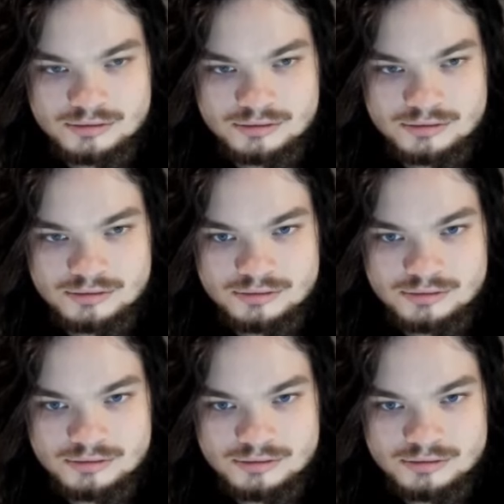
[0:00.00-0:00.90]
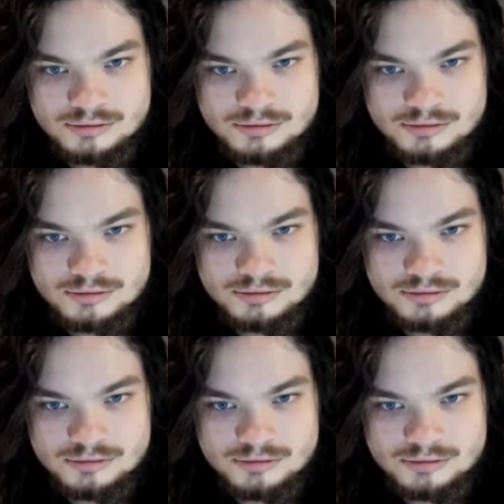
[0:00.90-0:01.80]

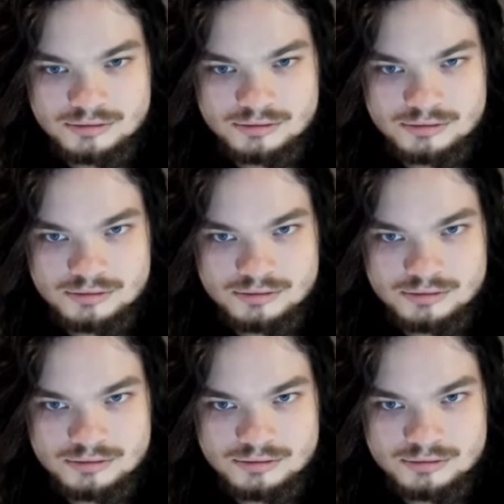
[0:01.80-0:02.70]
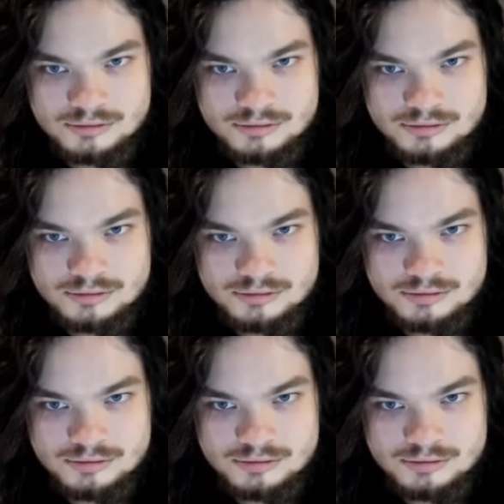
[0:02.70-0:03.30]
[no speech]